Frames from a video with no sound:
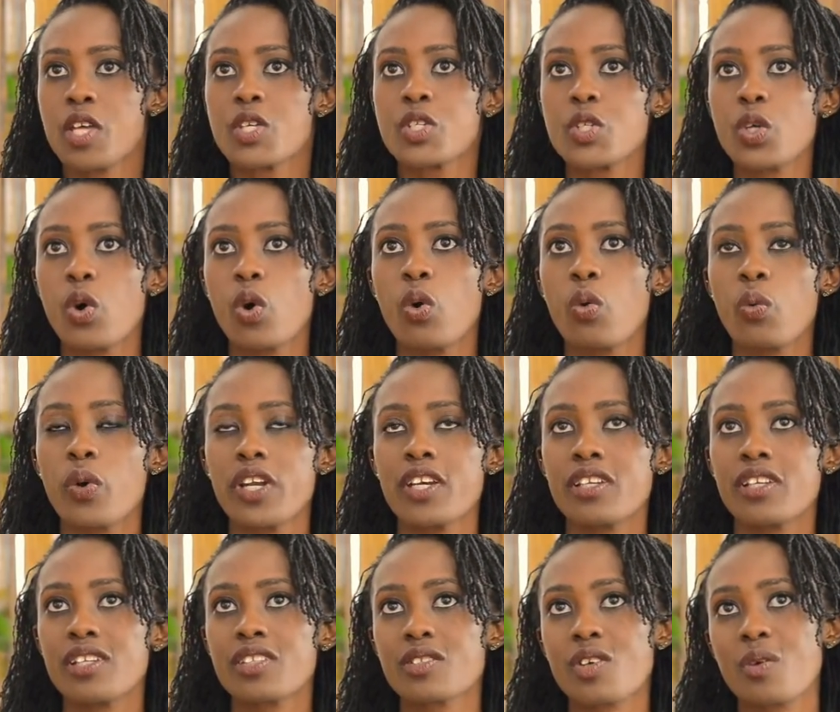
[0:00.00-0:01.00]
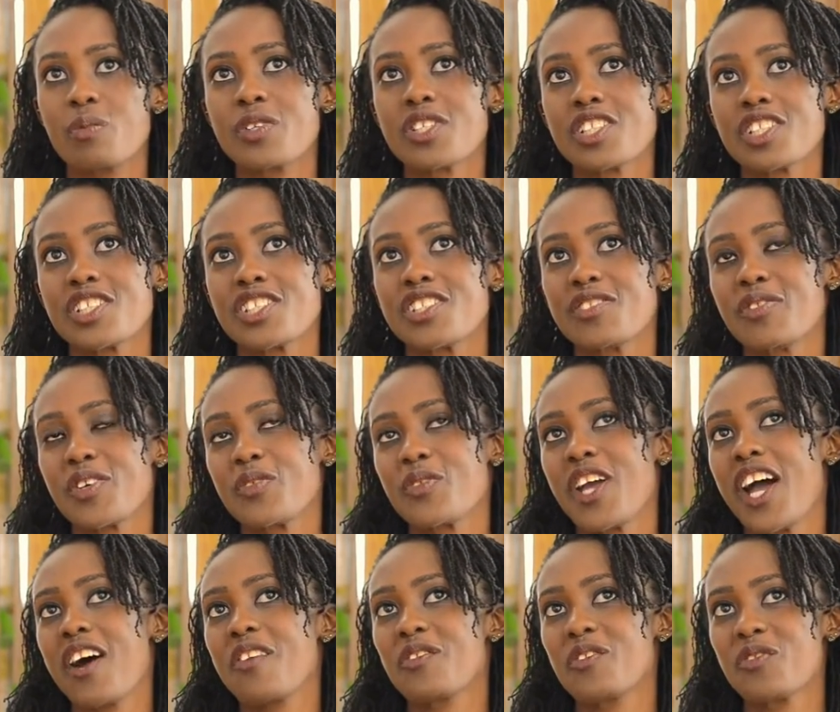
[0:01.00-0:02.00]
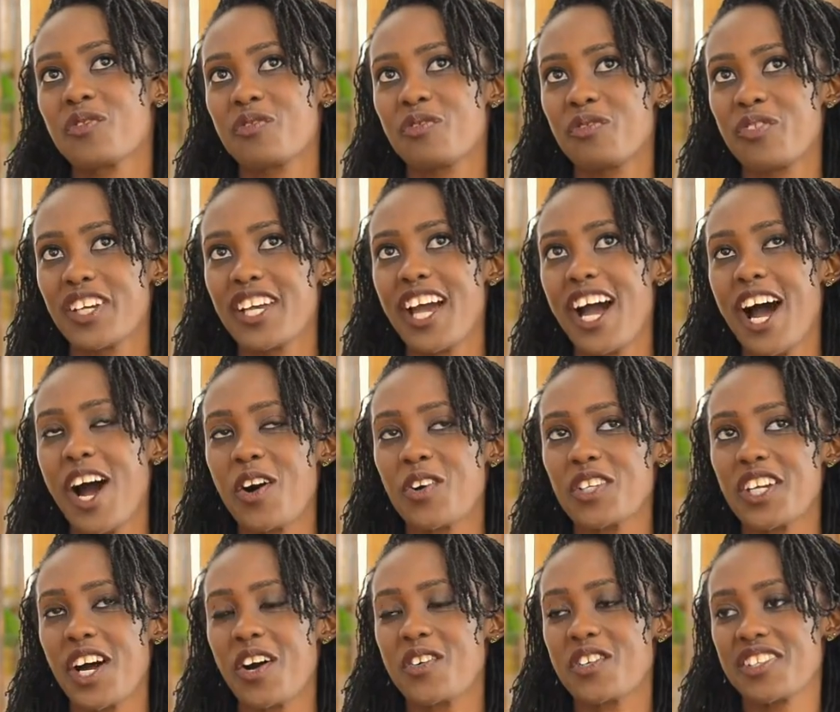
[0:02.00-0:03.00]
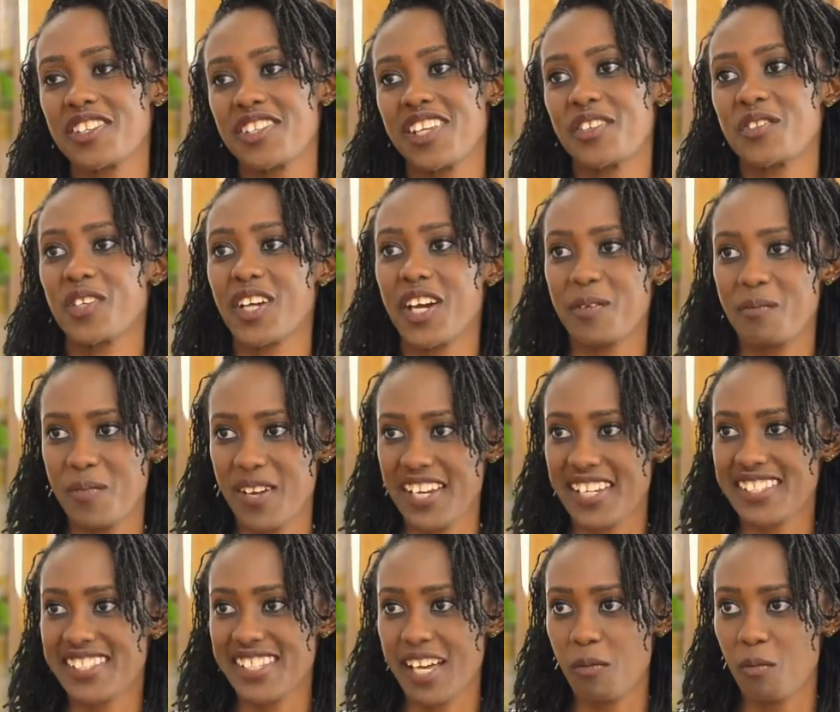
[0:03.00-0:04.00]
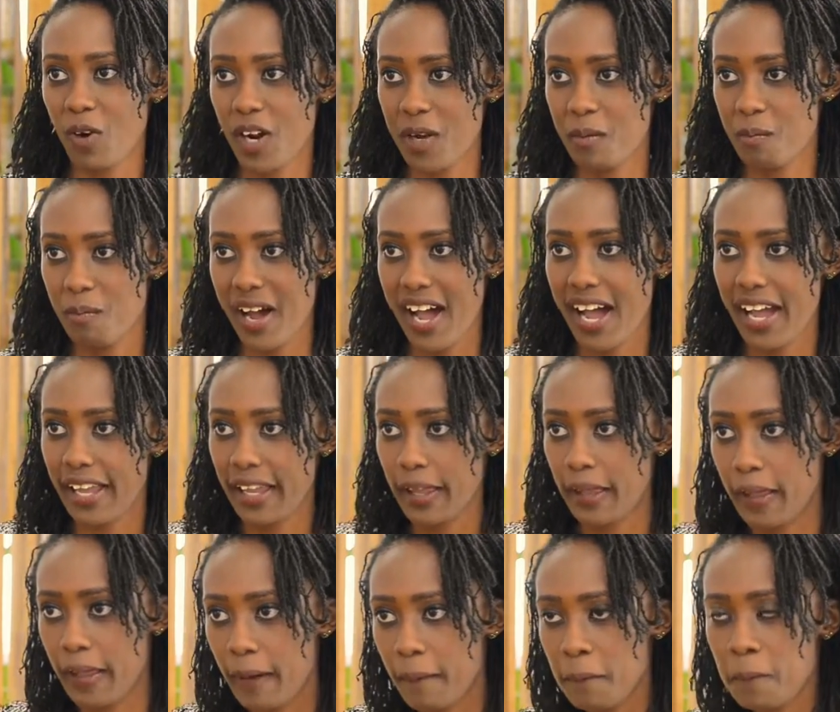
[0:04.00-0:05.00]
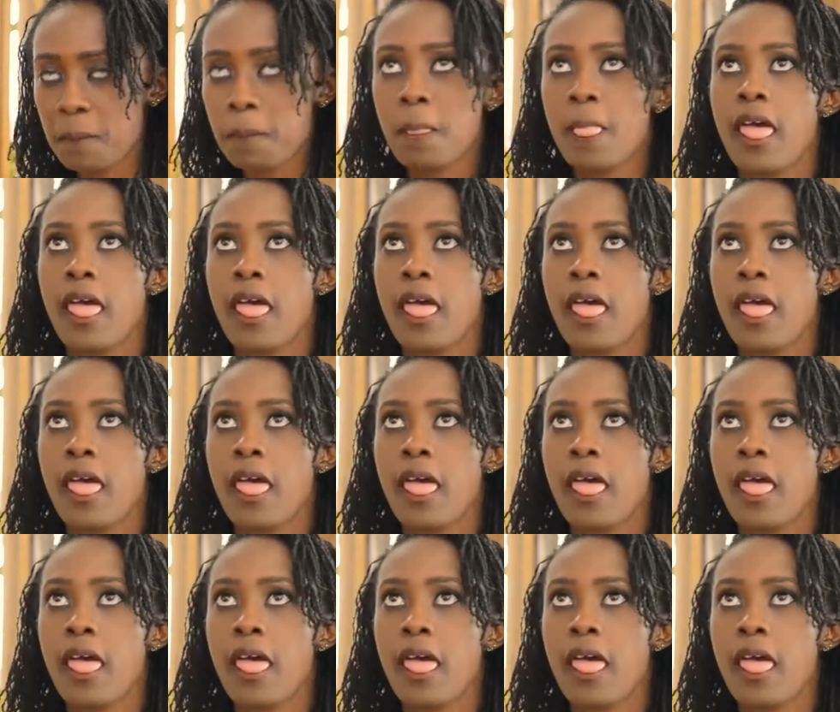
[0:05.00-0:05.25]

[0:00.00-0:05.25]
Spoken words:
So when it's commission driven, we have to figure out how is it that we can make someone buy.